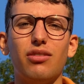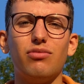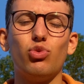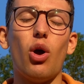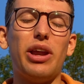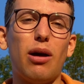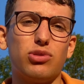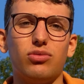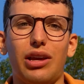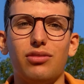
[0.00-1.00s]
not only helps
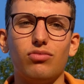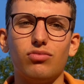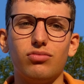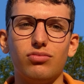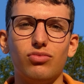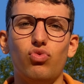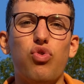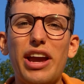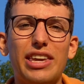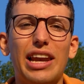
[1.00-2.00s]
like
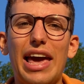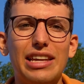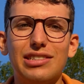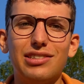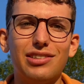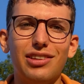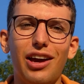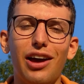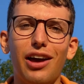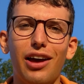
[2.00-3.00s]
regulate
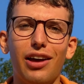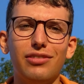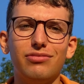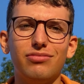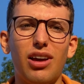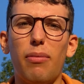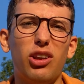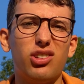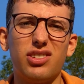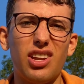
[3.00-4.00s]
a
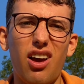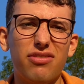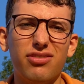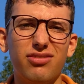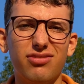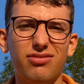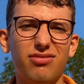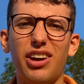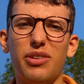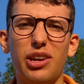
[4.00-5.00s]
bunch of stuff.
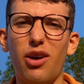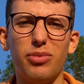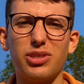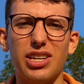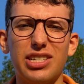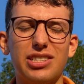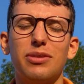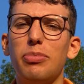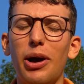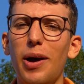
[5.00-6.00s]
I don't really know, I'm not a scientist,
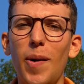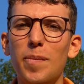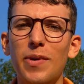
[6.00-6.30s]
but